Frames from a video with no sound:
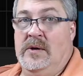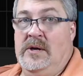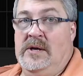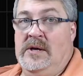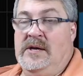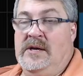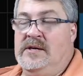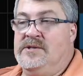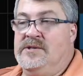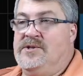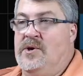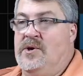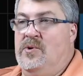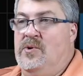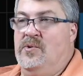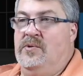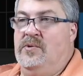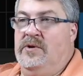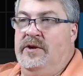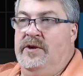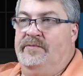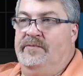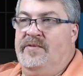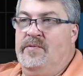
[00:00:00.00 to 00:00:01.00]

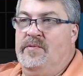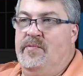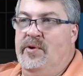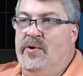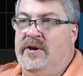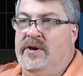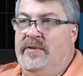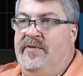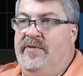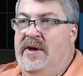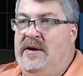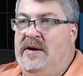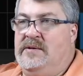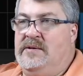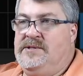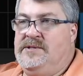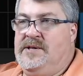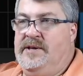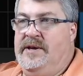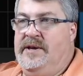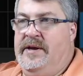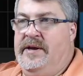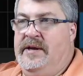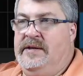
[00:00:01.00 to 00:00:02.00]
So if you put
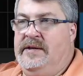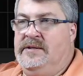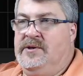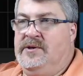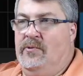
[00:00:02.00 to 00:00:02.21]
1,000 in